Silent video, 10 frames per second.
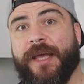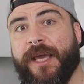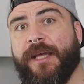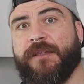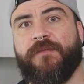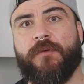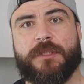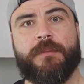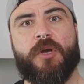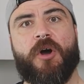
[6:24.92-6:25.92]
And for
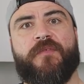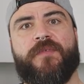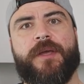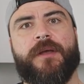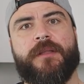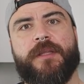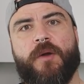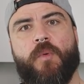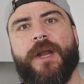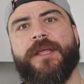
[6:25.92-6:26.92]
some coffee,
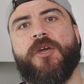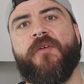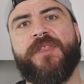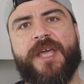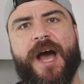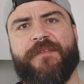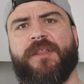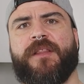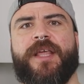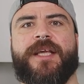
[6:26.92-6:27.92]
the quality of the
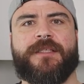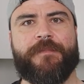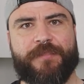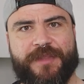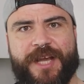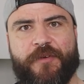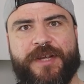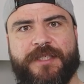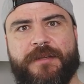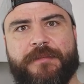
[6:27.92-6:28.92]
aftertaste
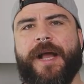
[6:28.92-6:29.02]
decreased.